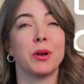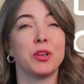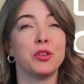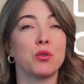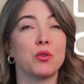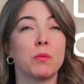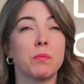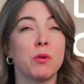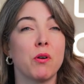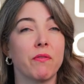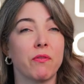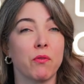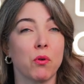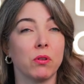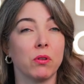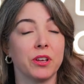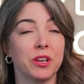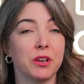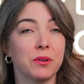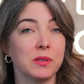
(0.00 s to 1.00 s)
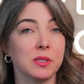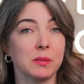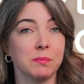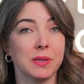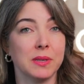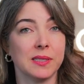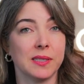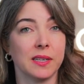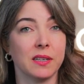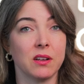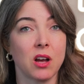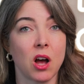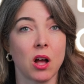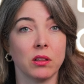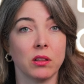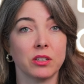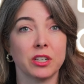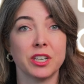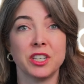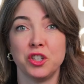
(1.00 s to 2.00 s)
but your portfolio is missing
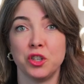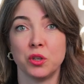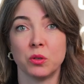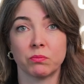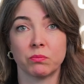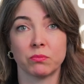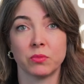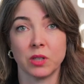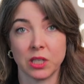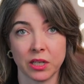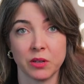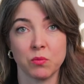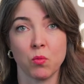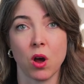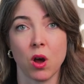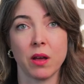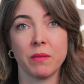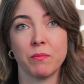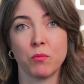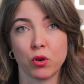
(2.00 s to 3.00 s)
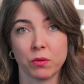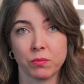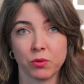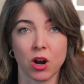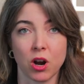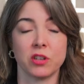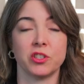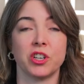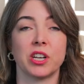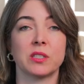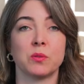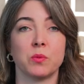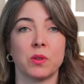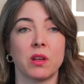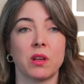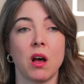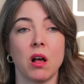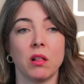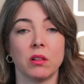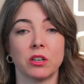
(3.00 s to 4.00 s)
color and you really want more projects with
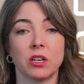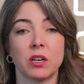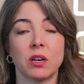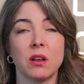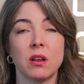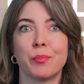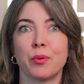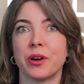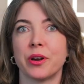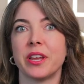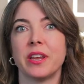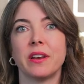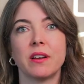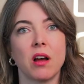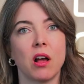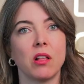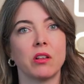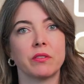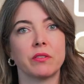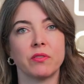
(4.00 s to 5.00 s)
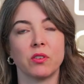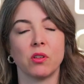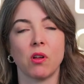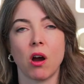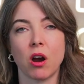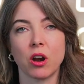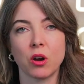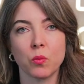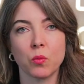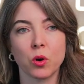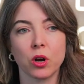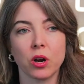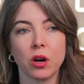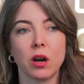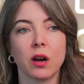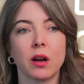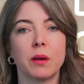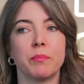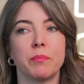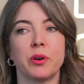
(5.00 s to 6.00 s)
color. Bring in colorful
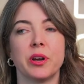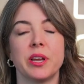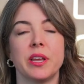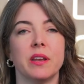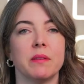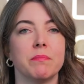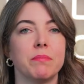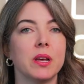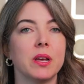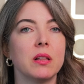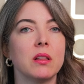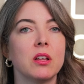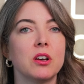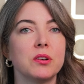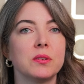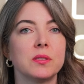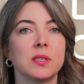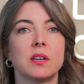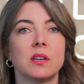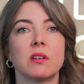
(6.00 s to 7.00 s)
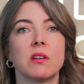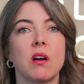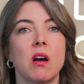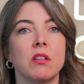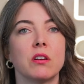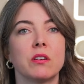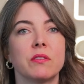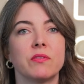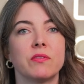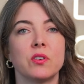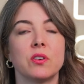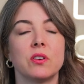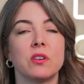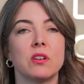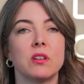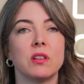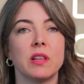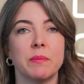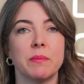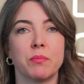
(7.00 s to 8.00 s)
artwork, bring in pillows that are
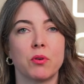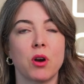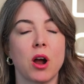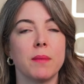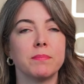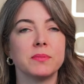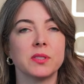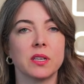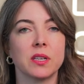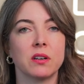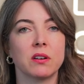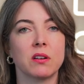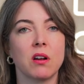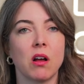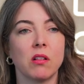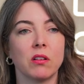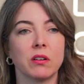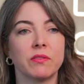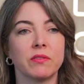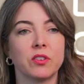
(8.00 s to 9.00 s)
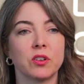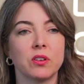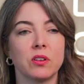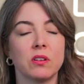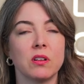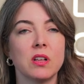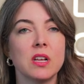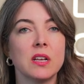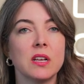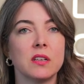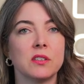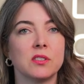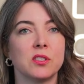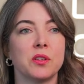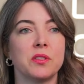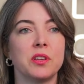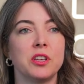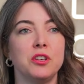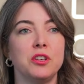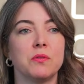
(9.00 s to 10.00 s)
colorful and props that are colorful
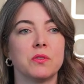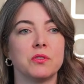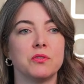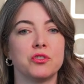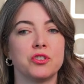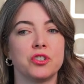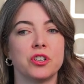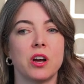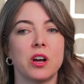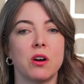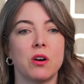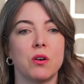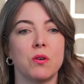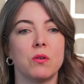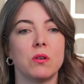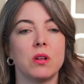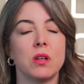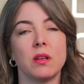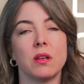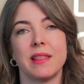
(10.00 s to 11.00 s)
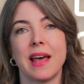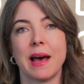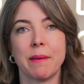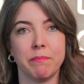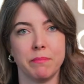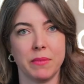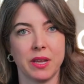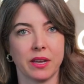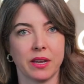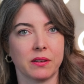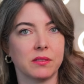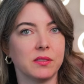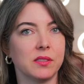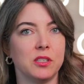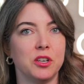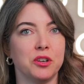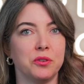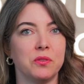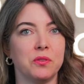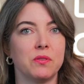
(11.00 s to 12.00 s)
so that you can show that mix.
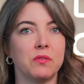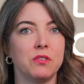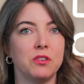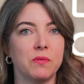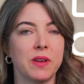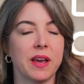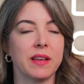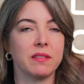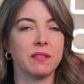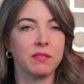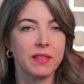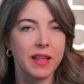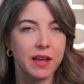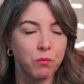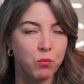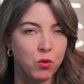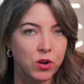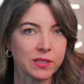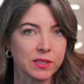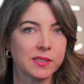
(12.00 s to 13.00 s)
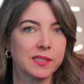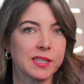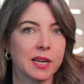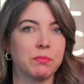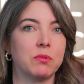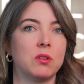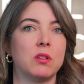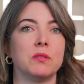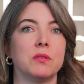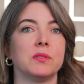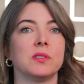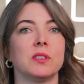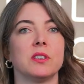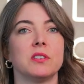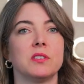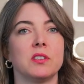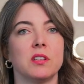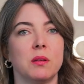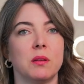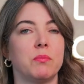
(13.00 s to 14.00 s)
You get that one step closer
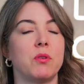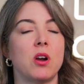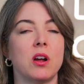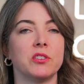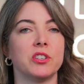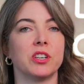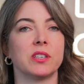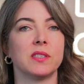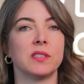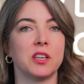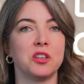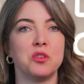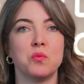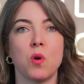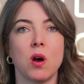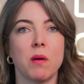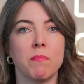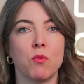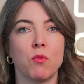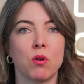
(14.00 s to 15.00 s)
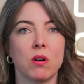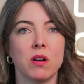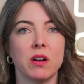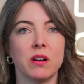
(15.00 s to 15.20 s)
to the projects that you want more